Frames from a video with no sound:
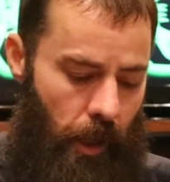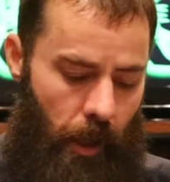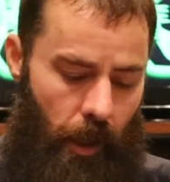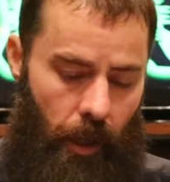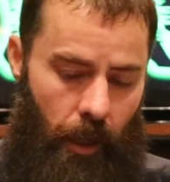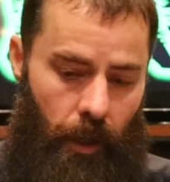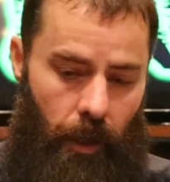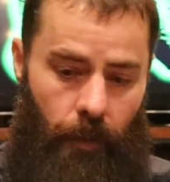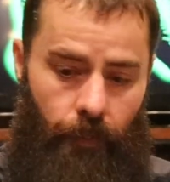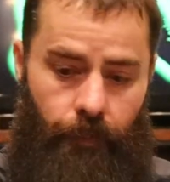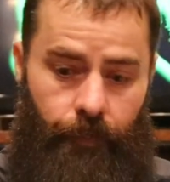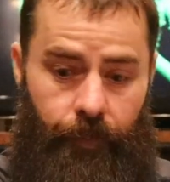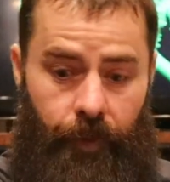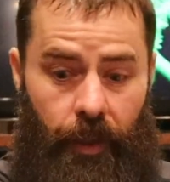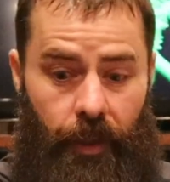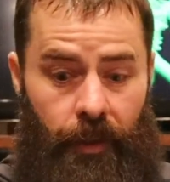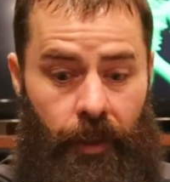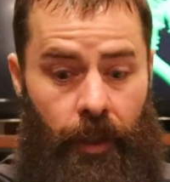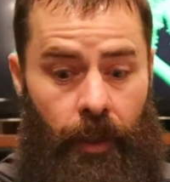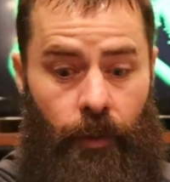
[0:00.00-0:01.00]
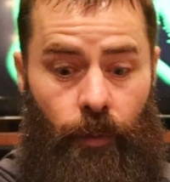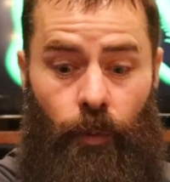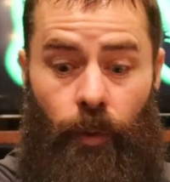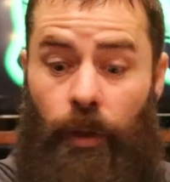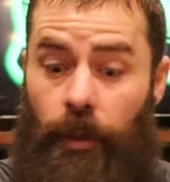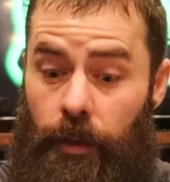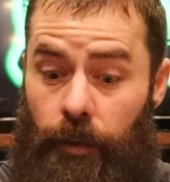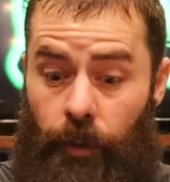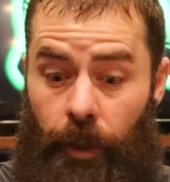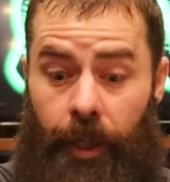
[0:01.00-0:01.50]
And that
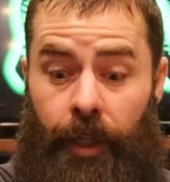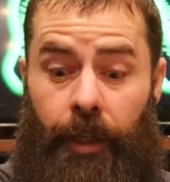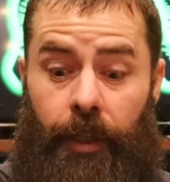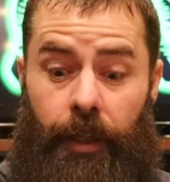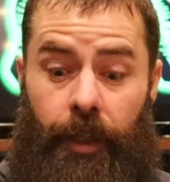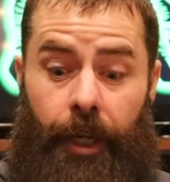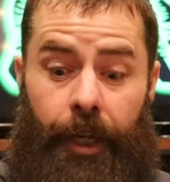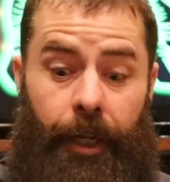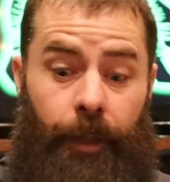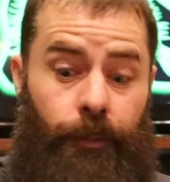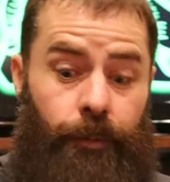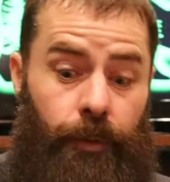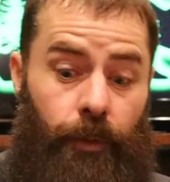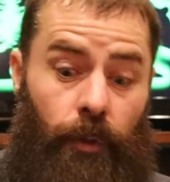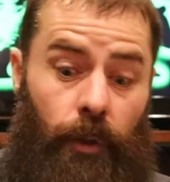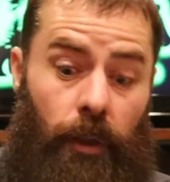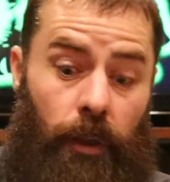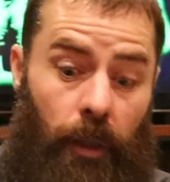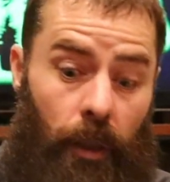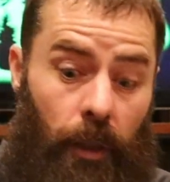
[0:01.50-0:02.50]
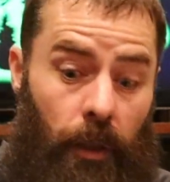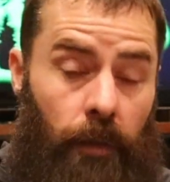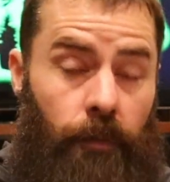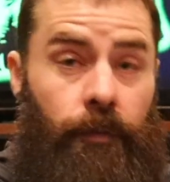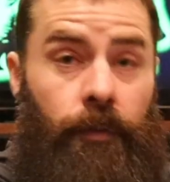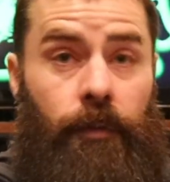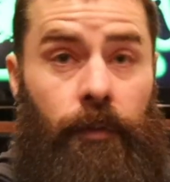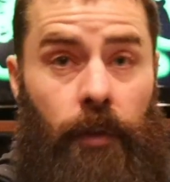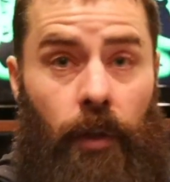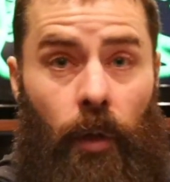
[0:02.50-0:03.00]
worked great, and I absolutely
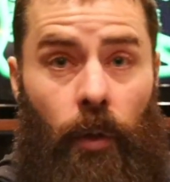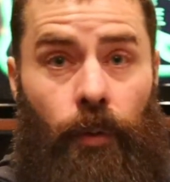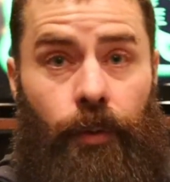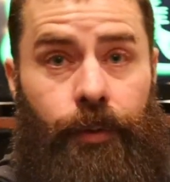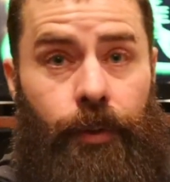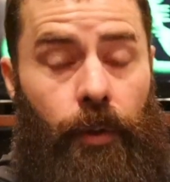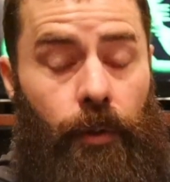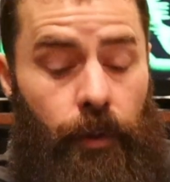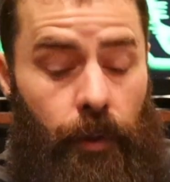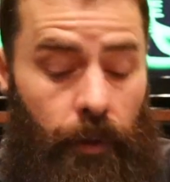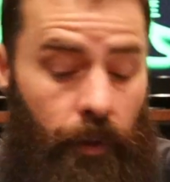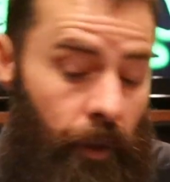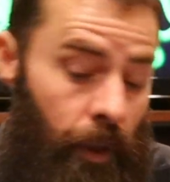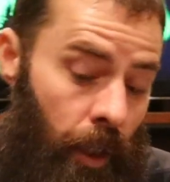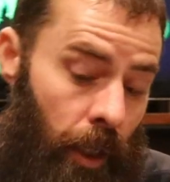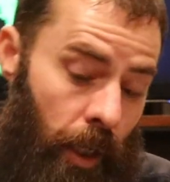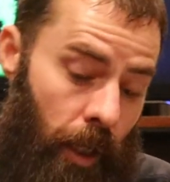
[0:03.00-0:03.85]
love cold soaking.